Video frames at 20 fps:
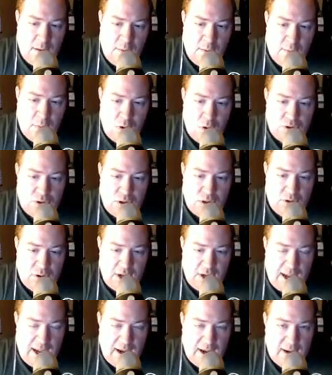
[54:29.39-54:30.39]
Most other
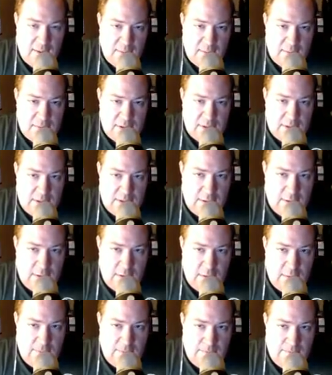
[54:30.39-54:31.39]
games,
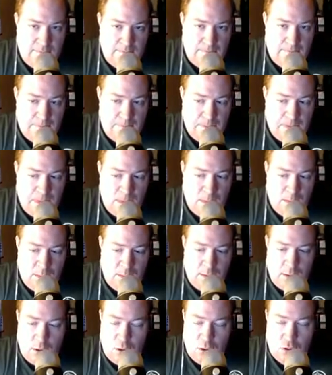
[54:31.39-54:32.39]

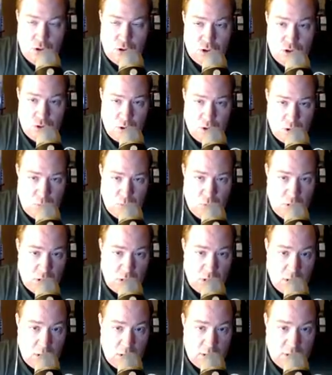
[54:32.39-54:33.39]
you just draw 1
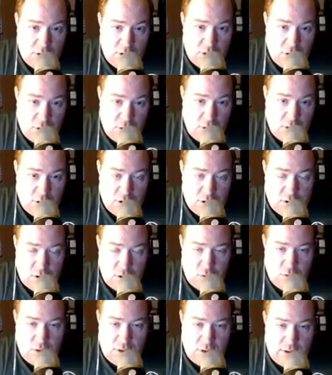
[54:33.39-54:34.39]
card a turn,
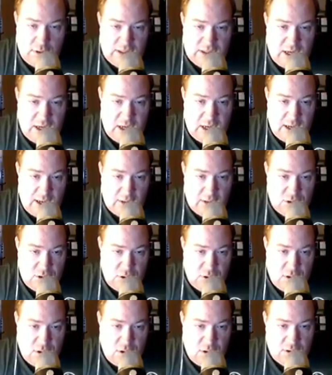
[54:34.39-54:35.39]
so seeing
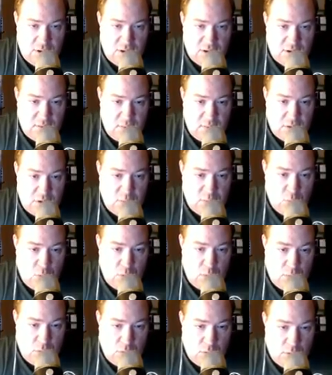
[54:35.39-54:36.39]
extra cards is much more
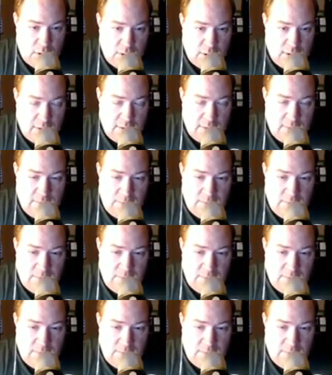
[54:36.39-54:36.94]
important.